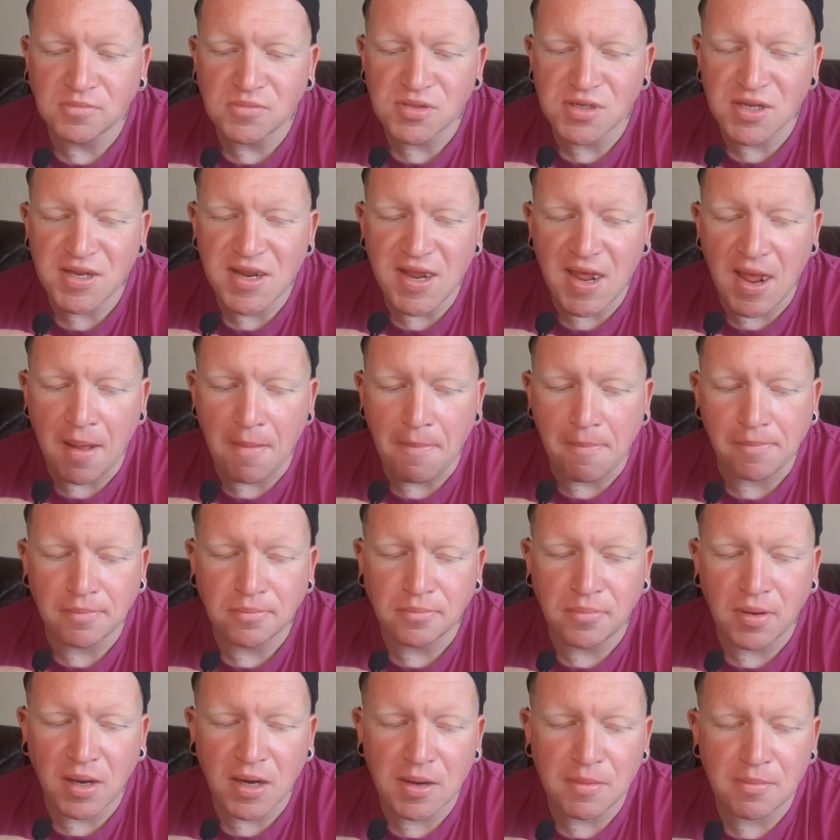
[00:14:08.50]
So yeah,
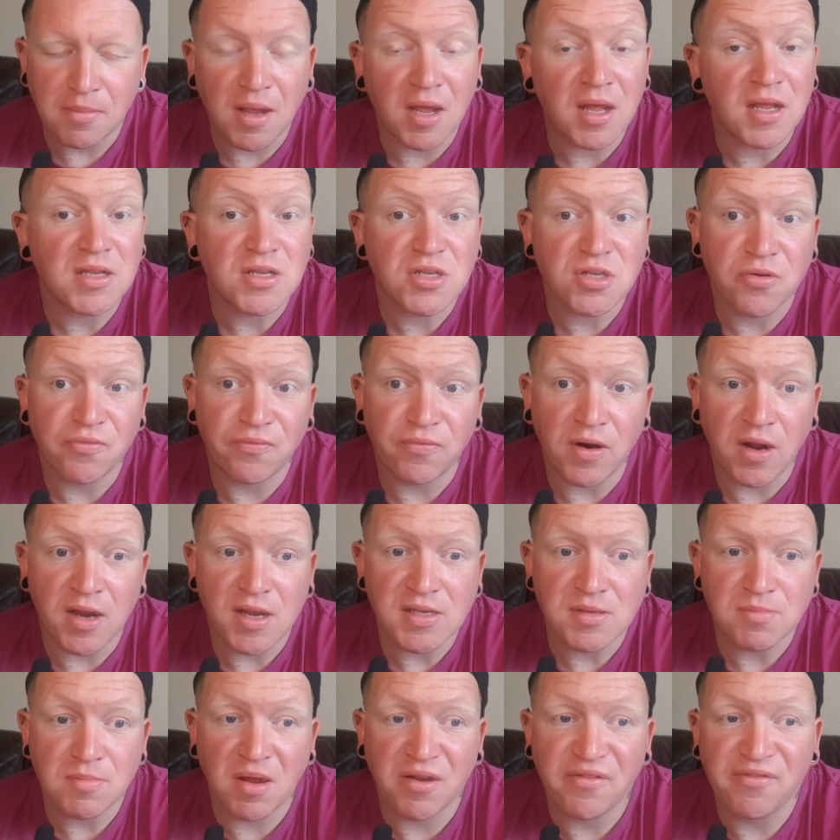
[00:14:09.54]
Panama
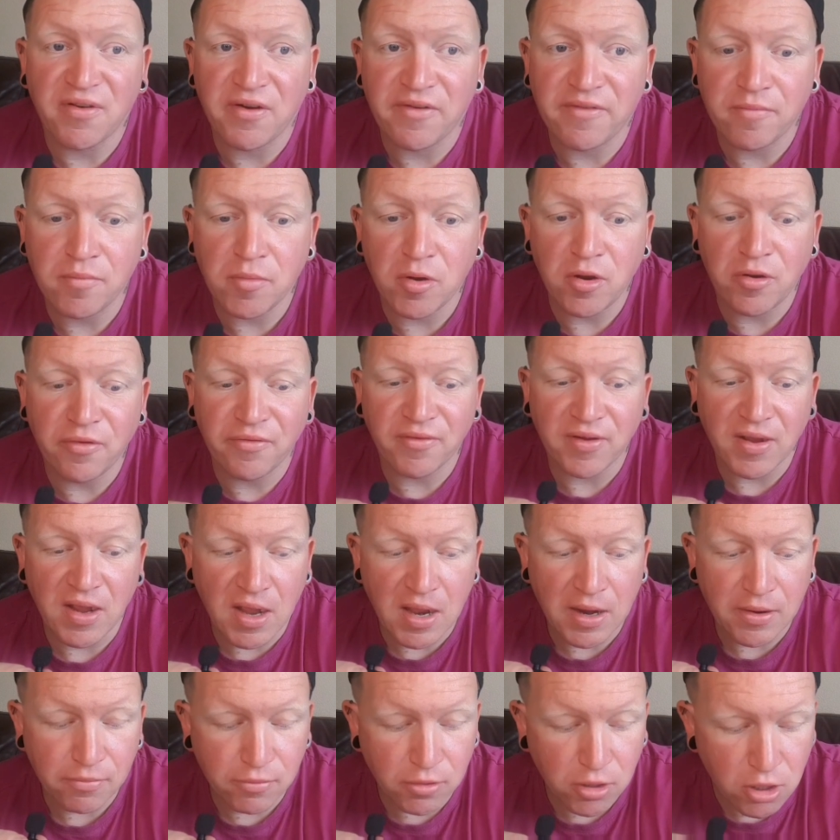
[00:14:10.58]
Sunrise, my favourite move.
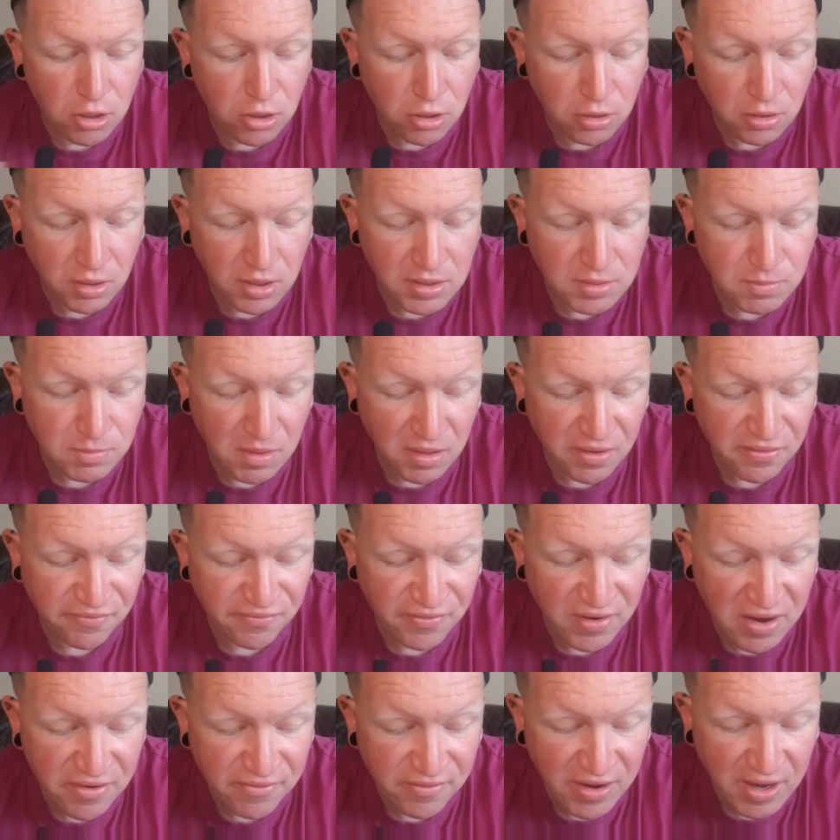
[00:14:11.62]
Adam Cole is my
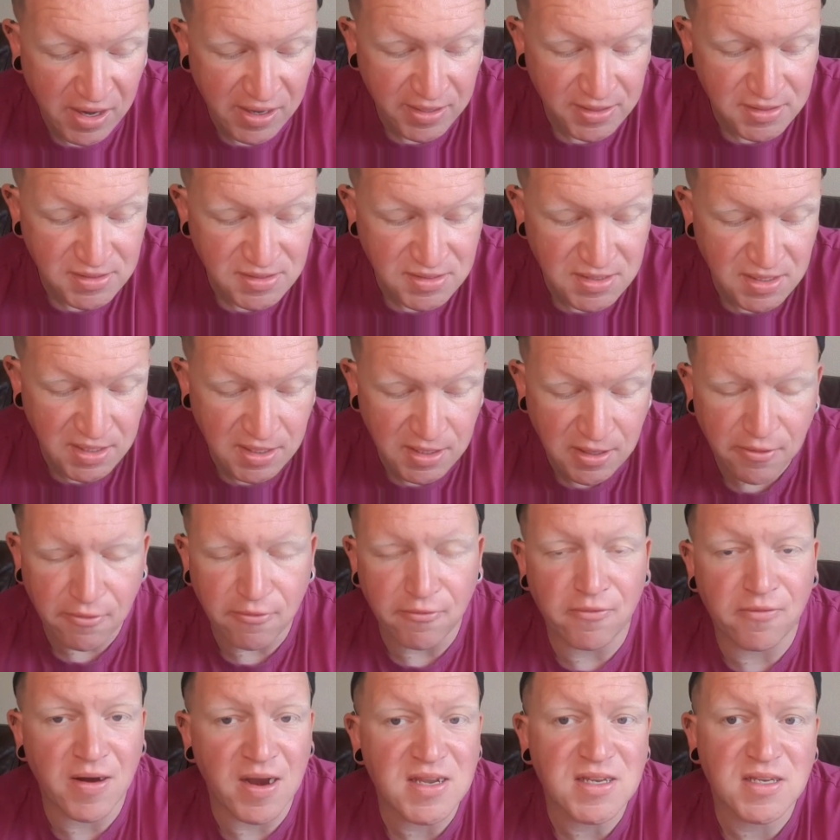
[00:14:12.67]
favourite NXT
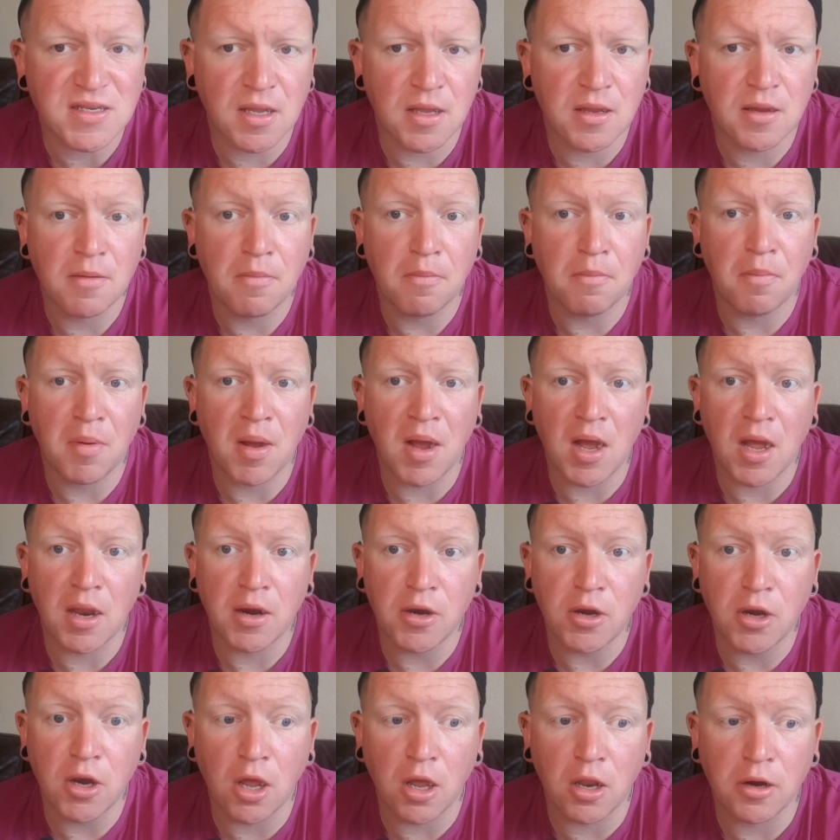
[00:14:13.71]
wrestler,
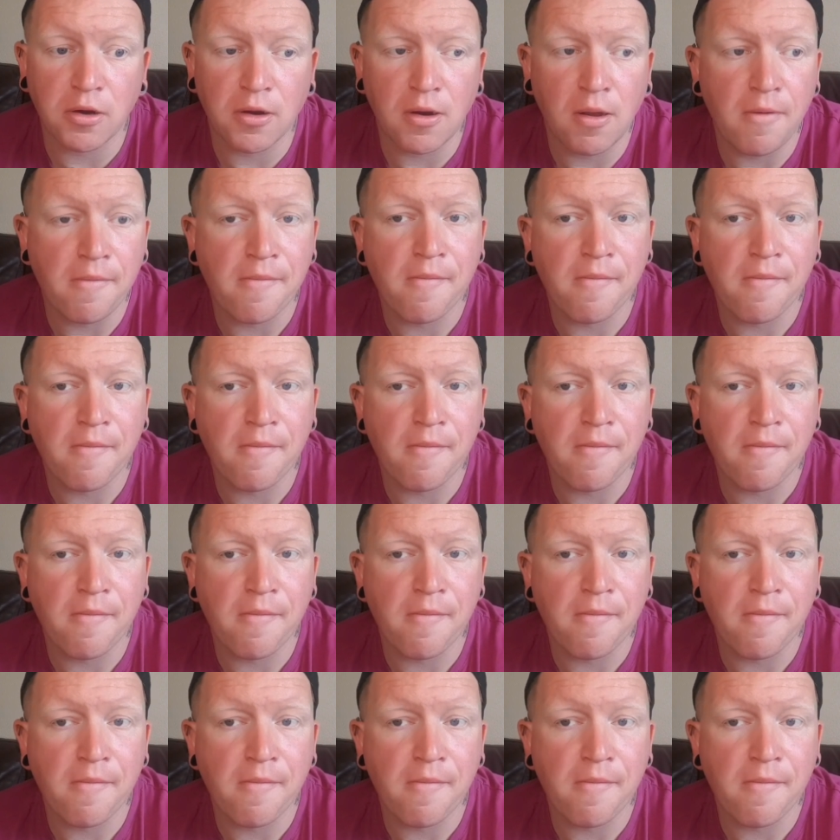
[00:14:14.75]
bar none.